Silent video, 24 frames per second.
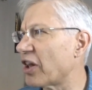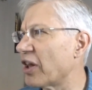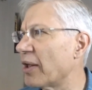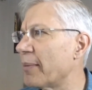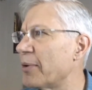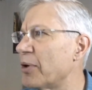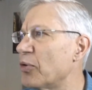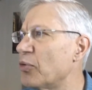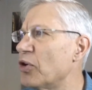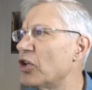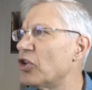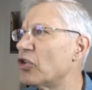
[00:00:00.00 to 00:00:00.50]
Let
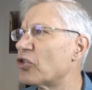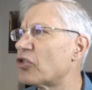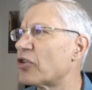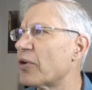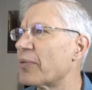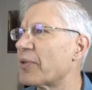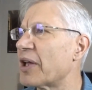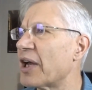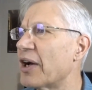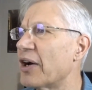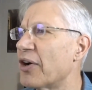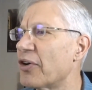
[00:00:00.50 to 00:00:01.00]
me read you
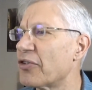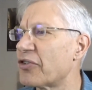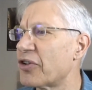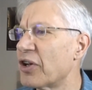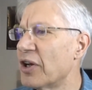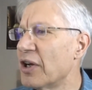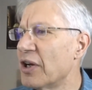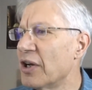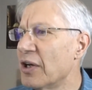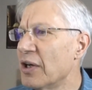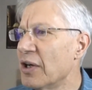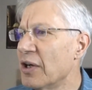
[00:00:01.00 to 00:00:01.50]
something else
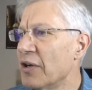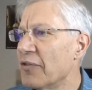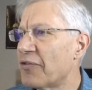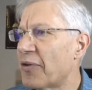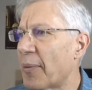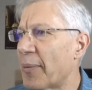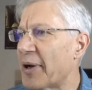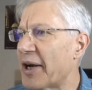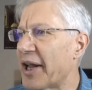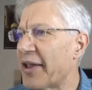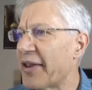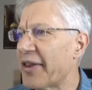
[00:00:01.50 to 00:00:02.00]

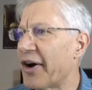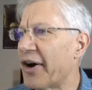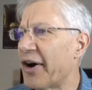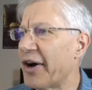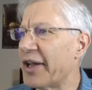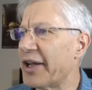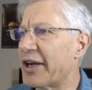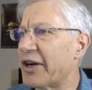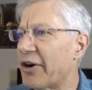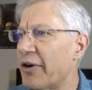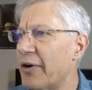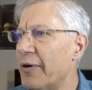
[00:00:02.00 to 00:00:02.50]
from another
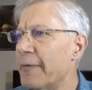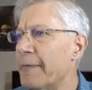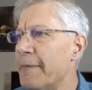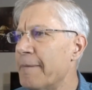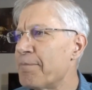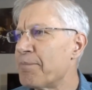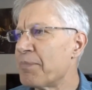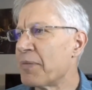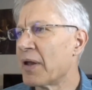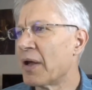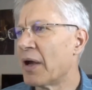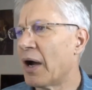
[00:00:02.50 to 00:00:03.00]
article.
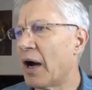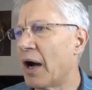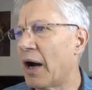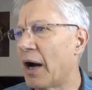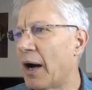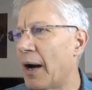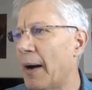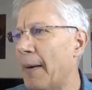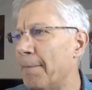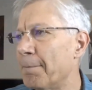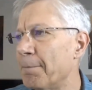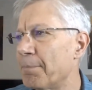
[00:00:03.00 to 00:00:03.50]

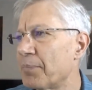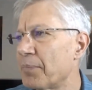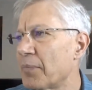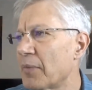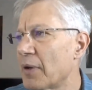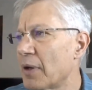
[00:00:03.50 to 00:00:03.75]
Um,